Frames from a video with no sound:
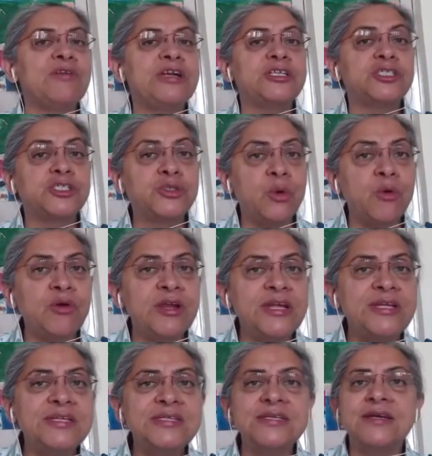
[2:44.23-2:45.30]
read
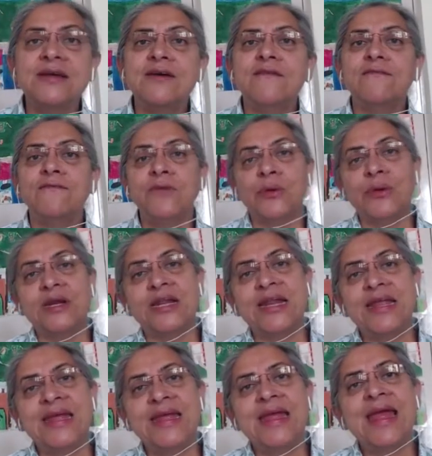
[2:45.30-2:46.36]
stories
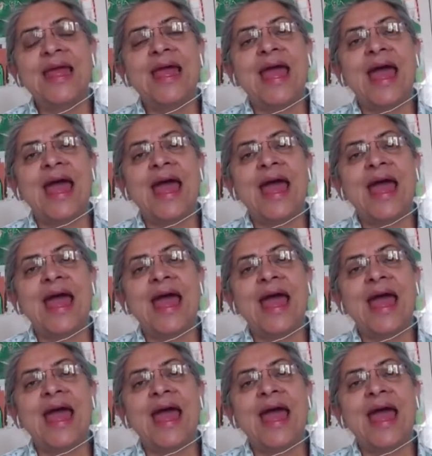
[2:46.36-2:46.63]
fluently,